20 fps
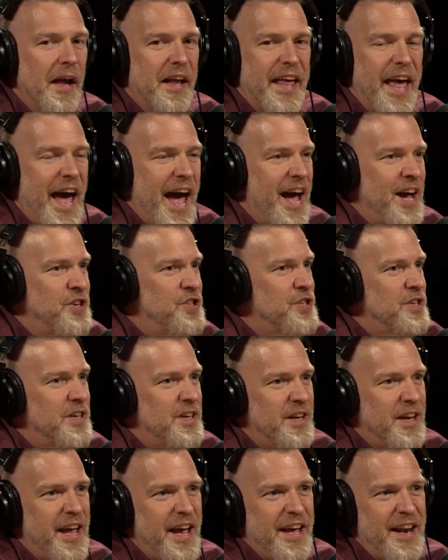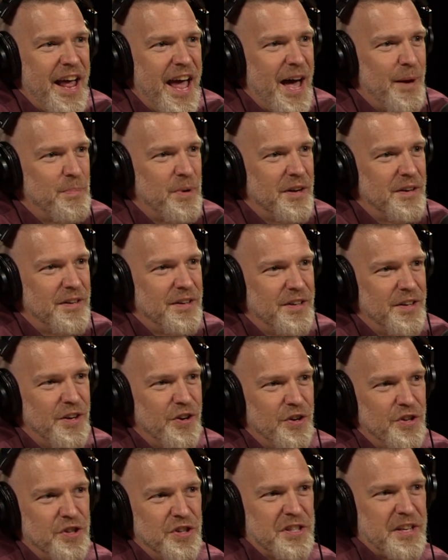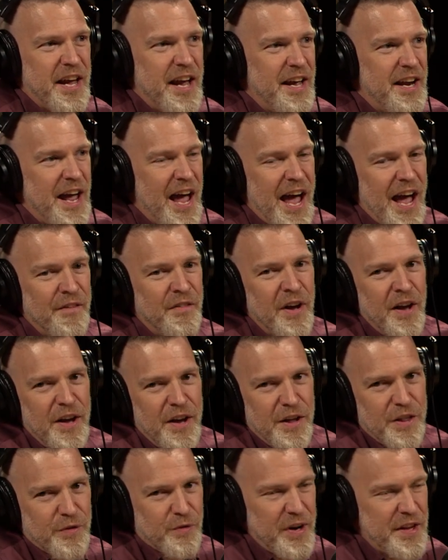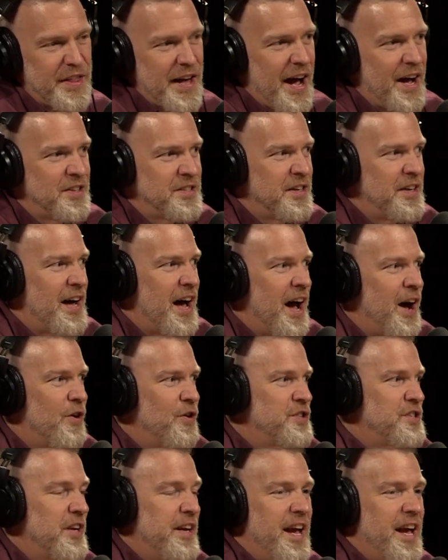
Cash can't happen. You know, you just can't have $3,000.